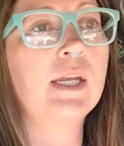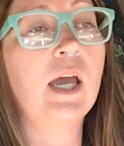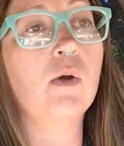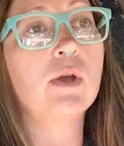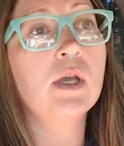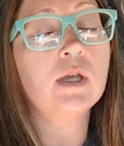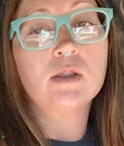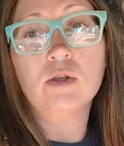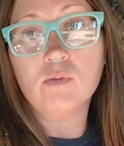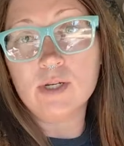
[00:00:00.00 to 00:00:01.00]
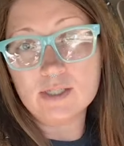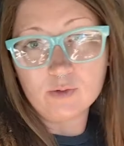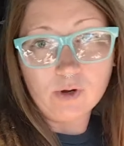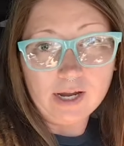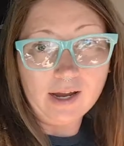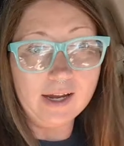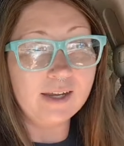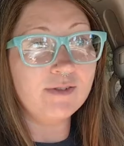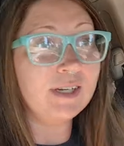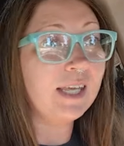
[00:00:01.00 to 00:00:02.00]
Now, the reason why I
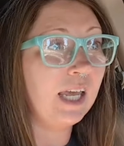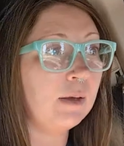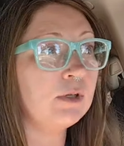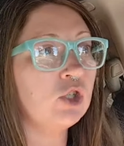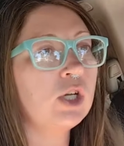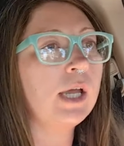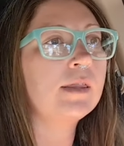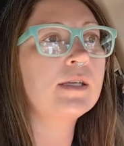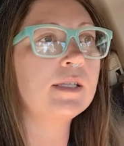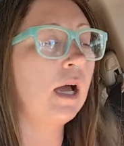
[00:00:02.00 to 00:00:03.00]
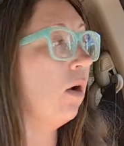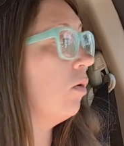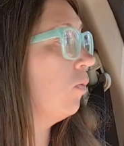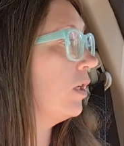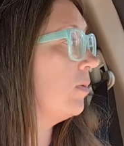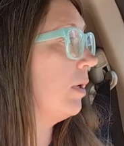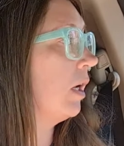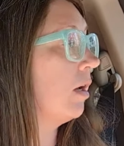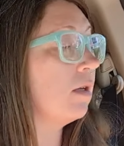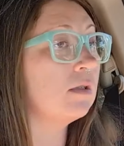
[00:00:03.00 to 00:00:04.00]
even came to check this out was
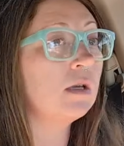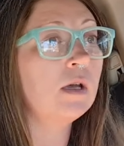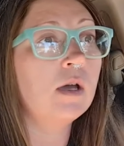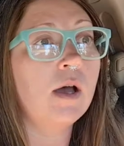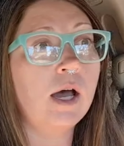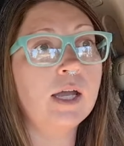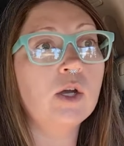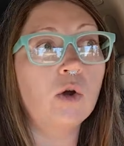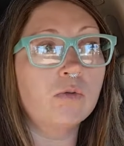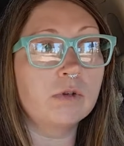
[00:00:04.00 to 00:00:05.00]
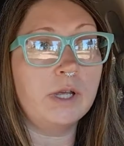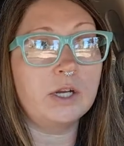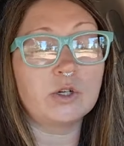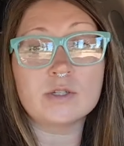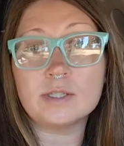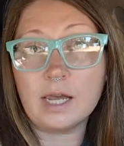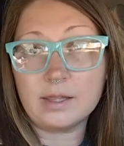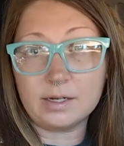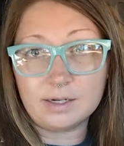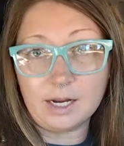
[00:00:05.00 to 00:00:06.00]
because iOverlander
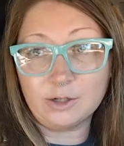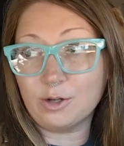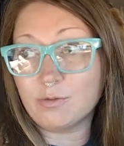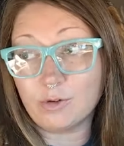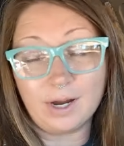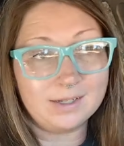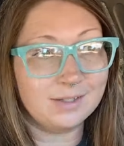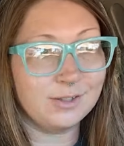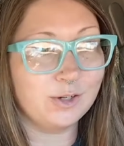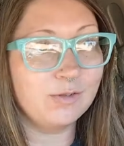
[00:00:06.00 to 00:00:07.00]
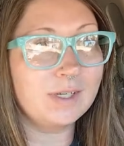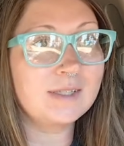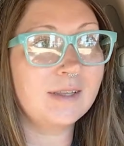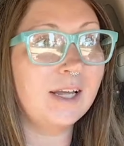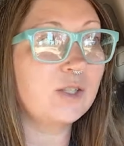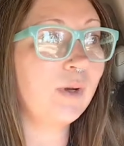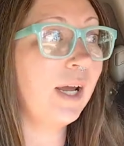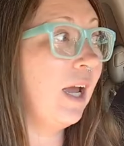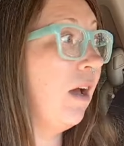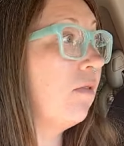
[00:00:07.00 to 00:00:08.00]
said that it had good Verizon service, and that's what
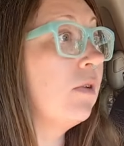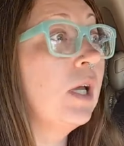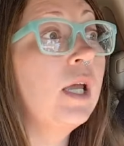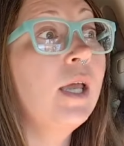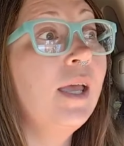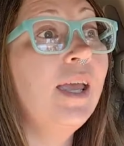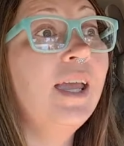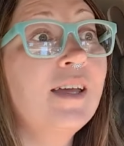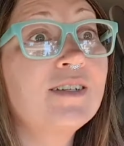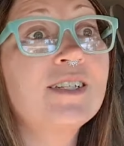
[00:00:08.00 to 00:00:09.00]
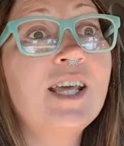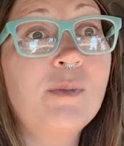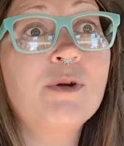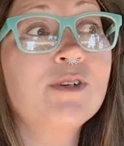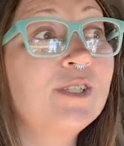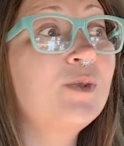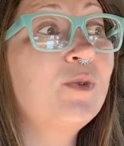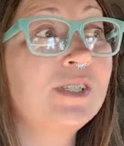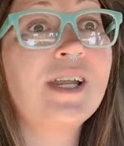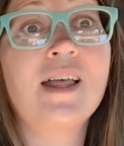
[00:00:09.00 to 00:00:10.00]
I have. And that person
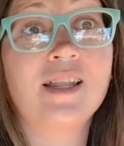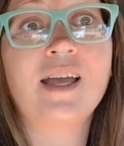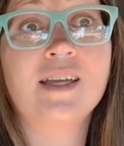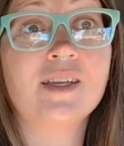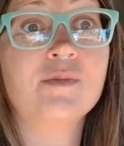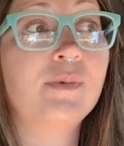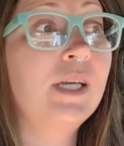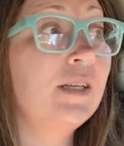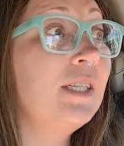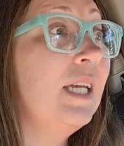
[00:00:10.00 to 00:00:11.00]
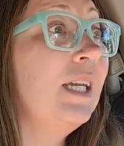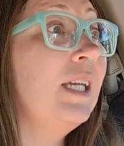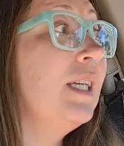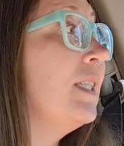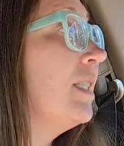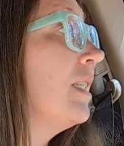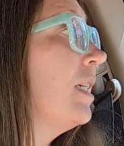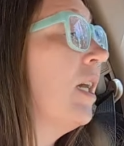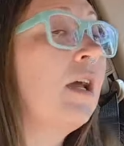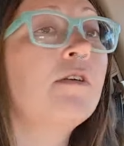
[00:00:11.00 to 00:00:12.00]
was not lying because it is
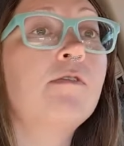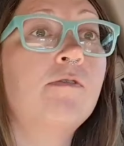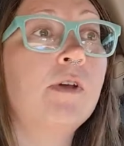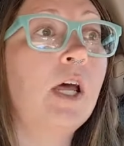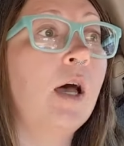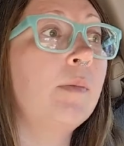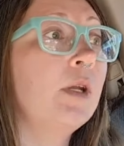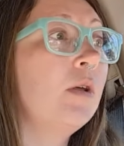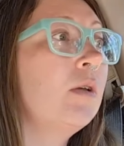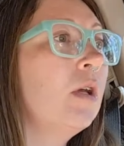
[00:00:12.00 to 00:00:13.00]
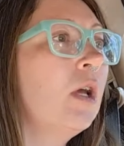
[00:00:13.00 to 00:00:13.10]
phenomenal.